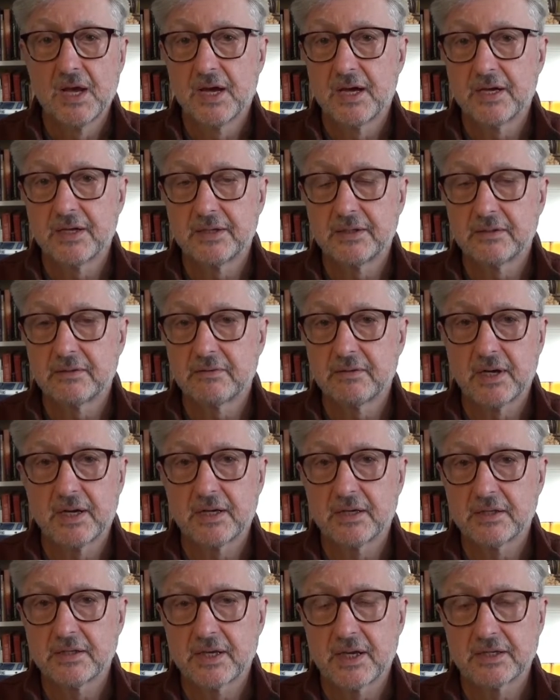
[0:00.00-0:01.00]
And
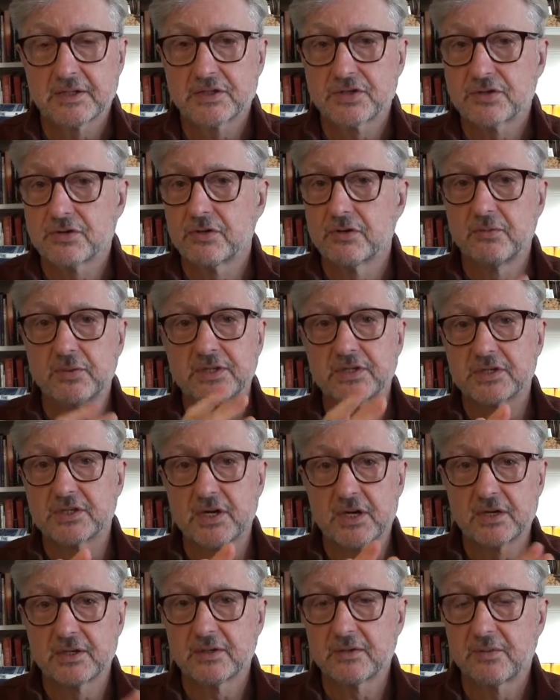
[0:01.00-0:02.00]
that's true. We
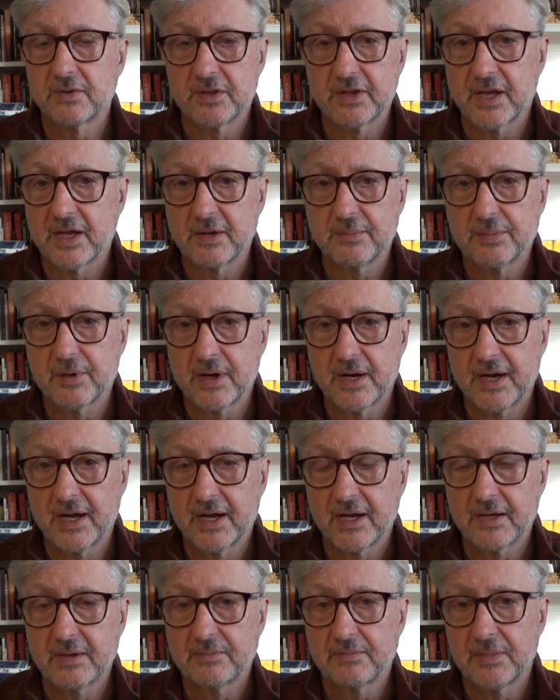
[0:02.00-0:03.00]
started with
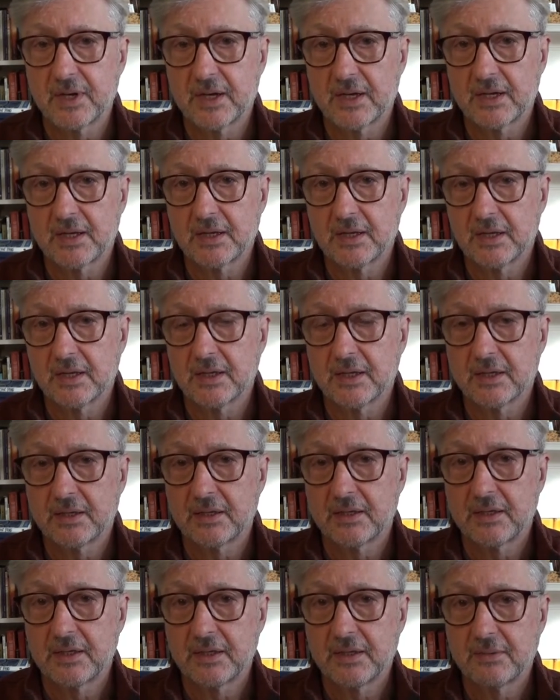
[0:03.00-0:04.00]
Abraham
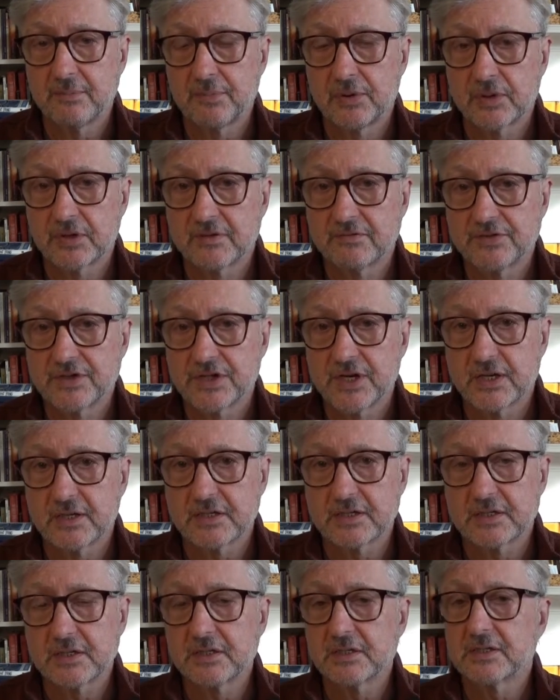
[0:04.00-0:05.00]
in the book of
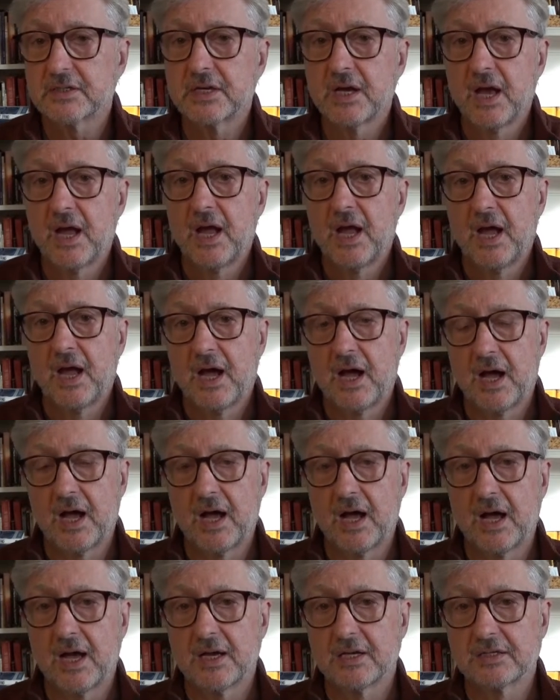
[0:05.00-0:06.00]
Genesis.
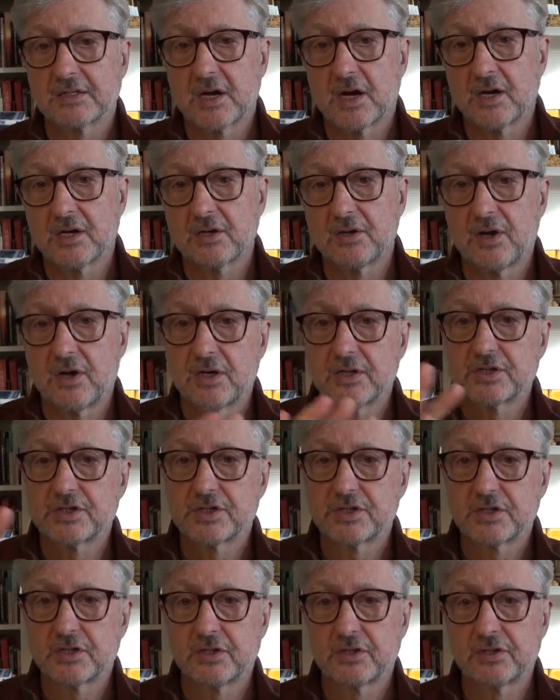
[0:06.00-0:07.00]
As our
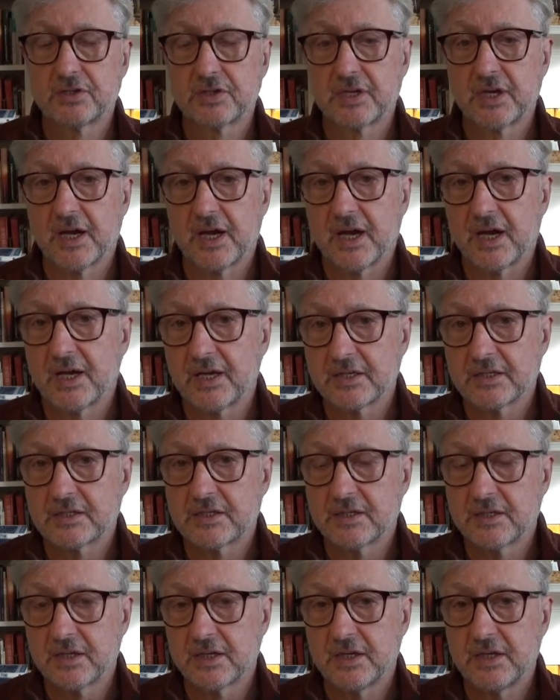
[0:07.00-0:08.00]
launch to look
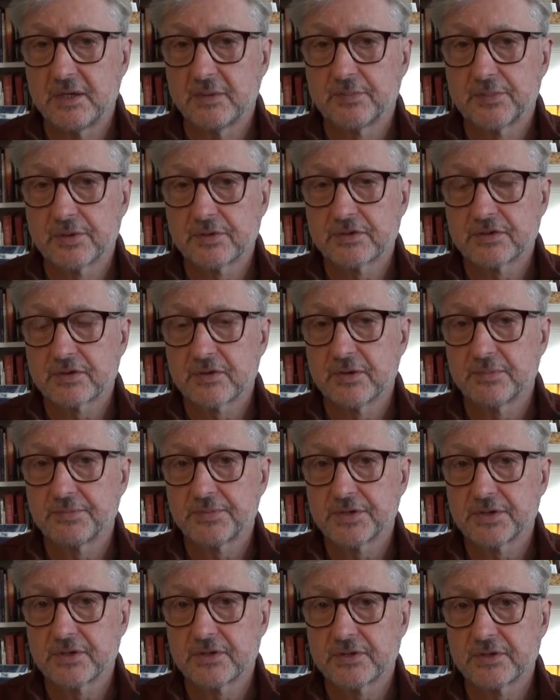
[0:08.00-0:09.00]
at the Hebrew
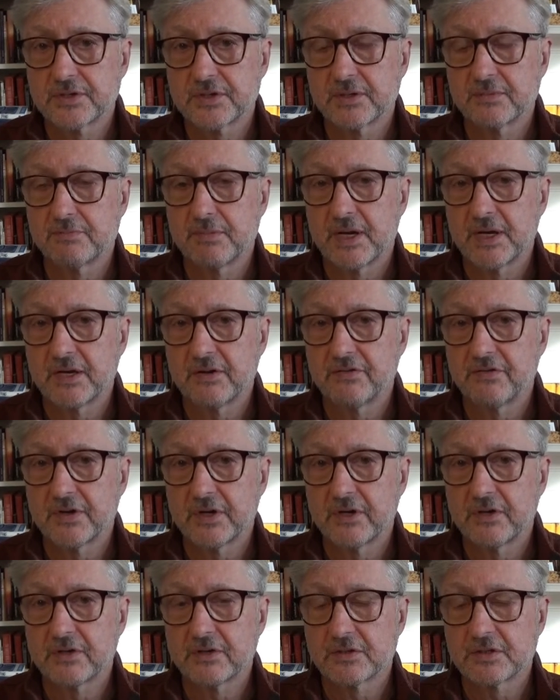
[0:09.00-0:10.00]
Scriptures and many
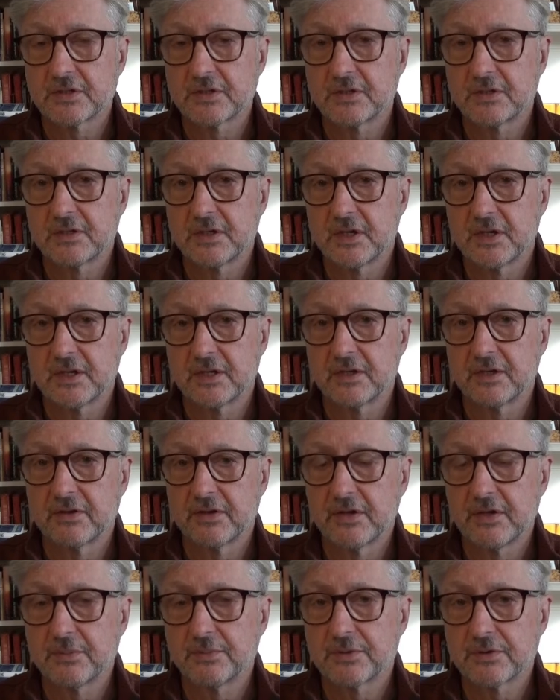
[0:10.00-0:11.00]
figures in the
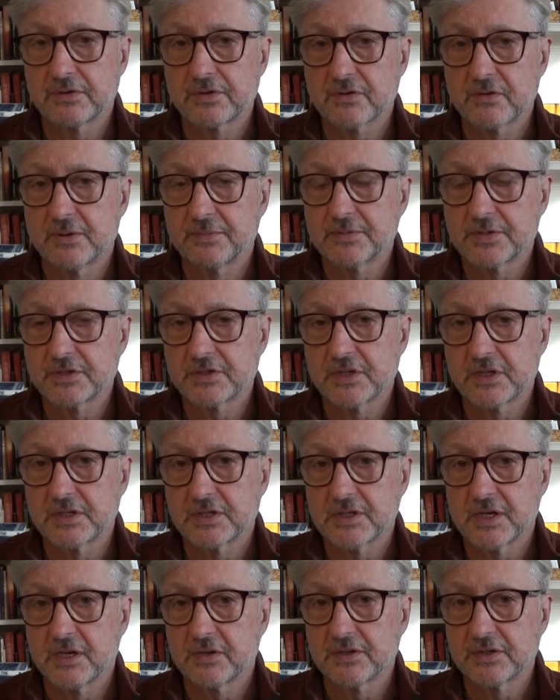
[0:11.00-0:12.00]
Hebrew Scriptures that
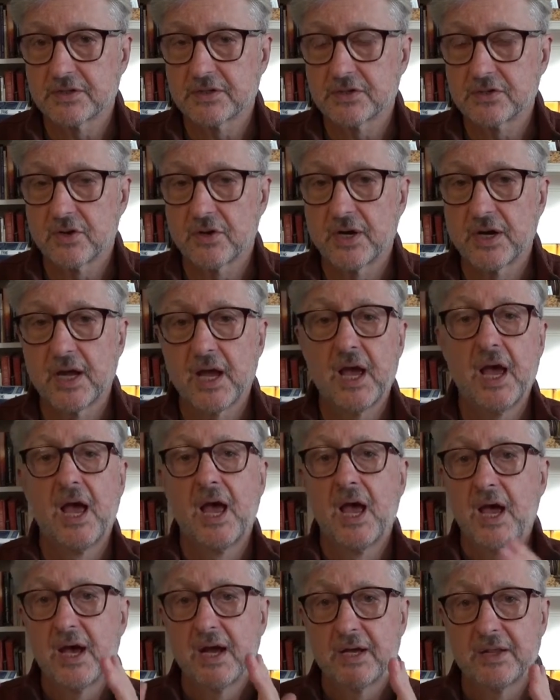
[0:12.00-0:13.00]
tell this story.
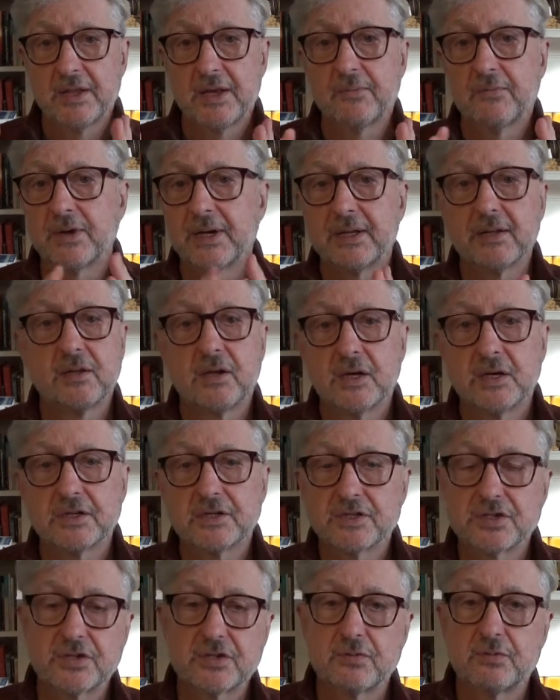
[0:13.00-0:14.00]
And then we
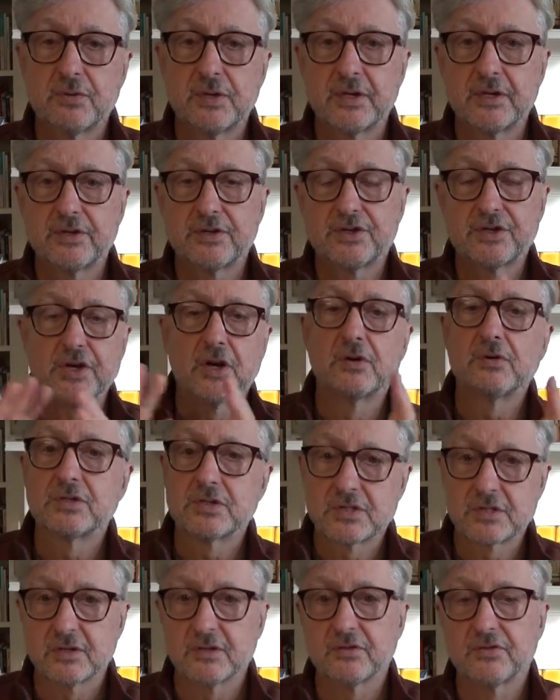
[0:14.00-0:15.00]
launched with
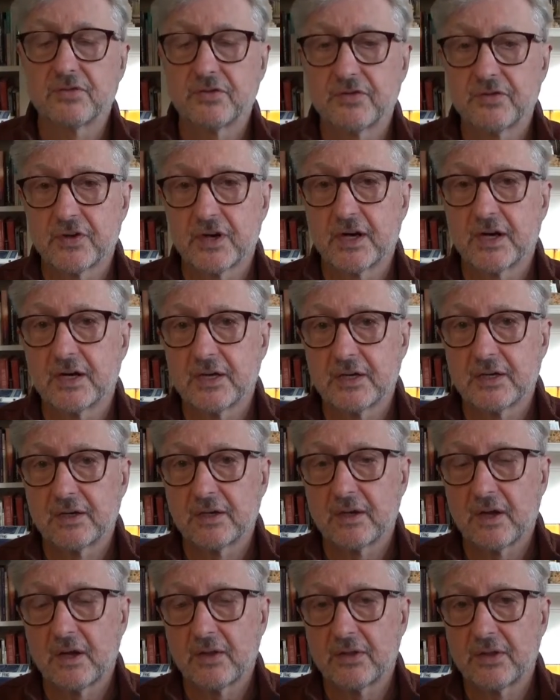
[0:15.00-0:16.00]
Joseph,
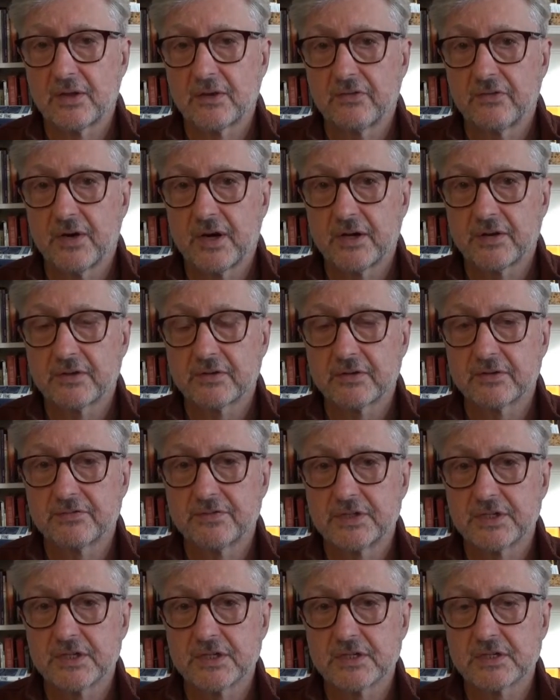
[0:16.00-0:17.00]
the father
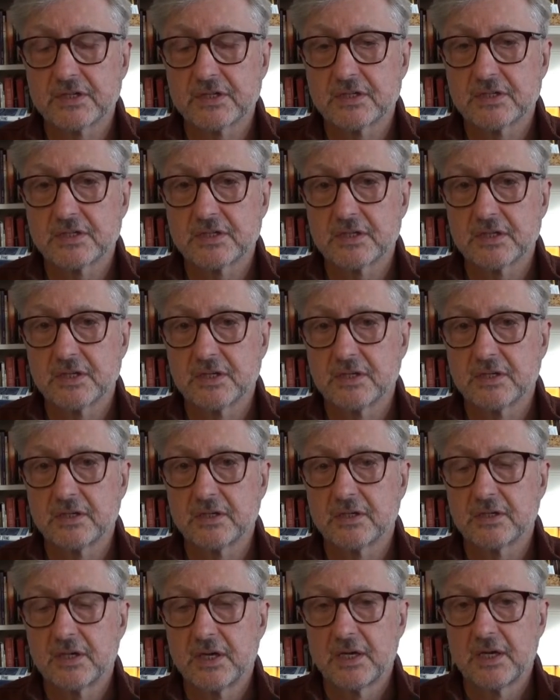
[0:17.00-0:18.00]
of Jesus, in
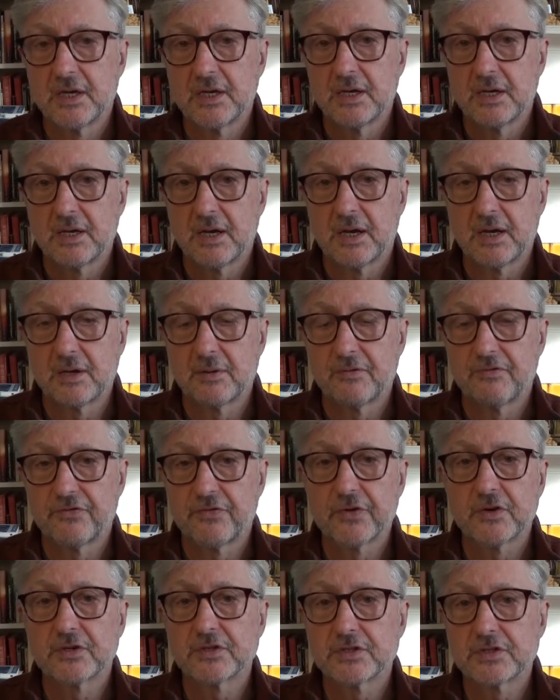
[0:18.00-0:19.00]
the
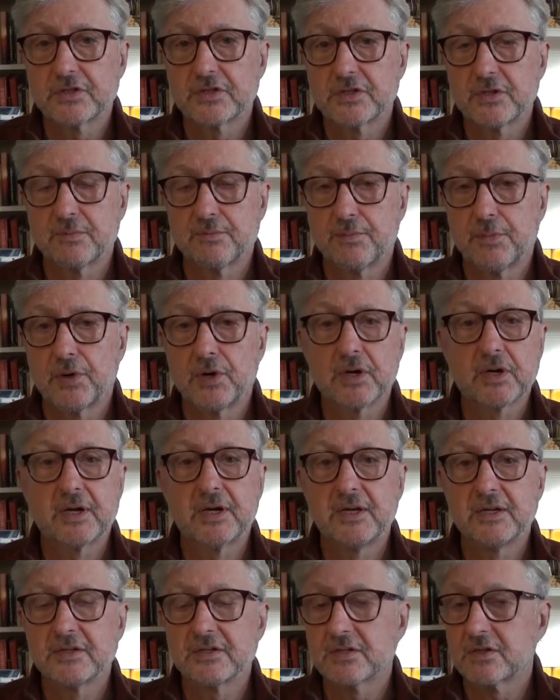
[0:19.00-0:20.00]
first book.
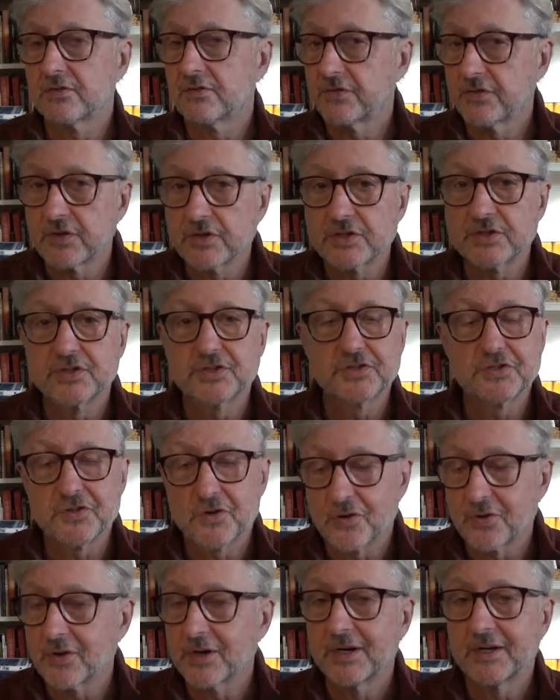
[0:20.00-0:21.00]
He's the first
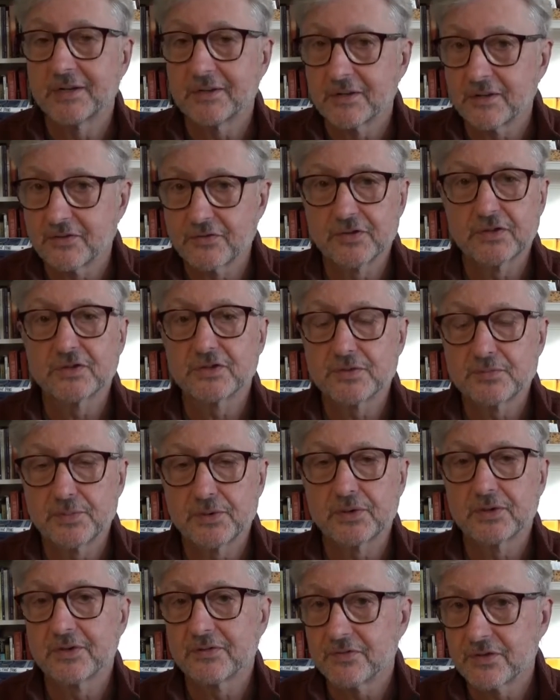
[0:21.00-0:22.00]
story in the first
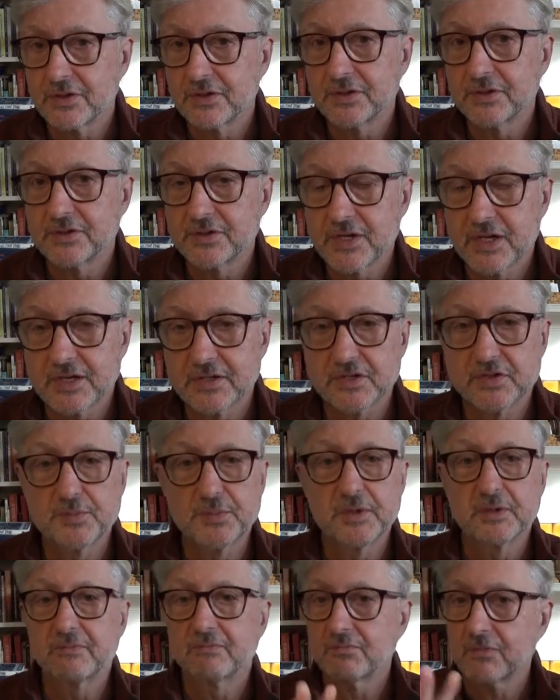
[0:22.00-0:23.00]
book of the New
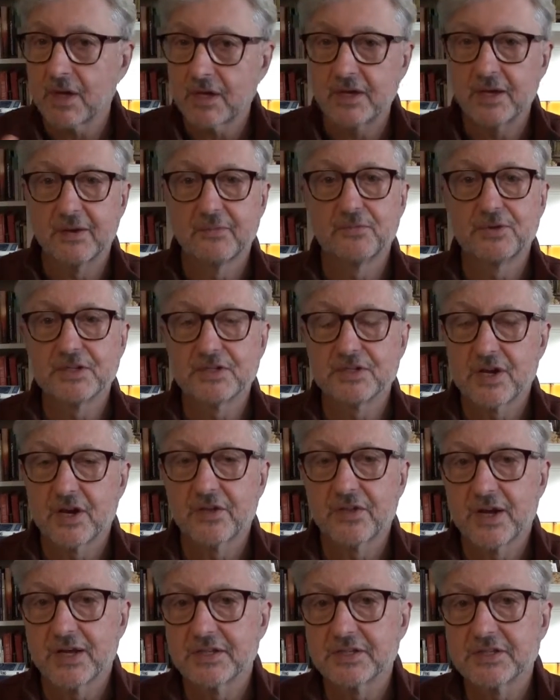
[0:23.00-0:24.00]
Testament. Again, we saw
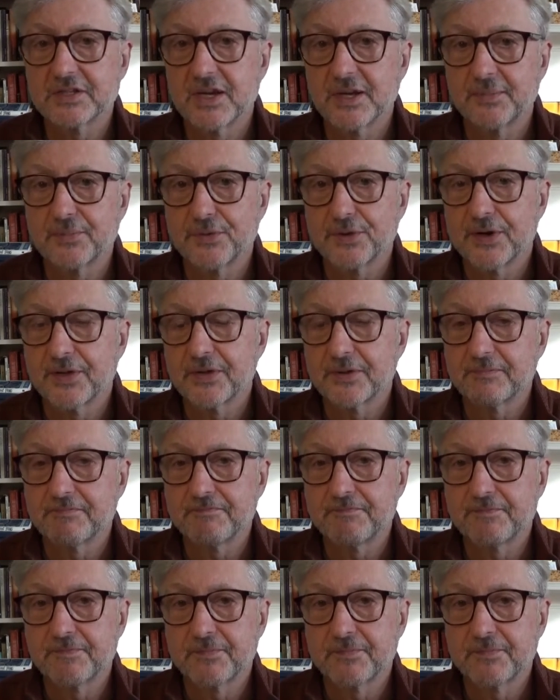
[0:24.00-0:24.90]
that same rhythm.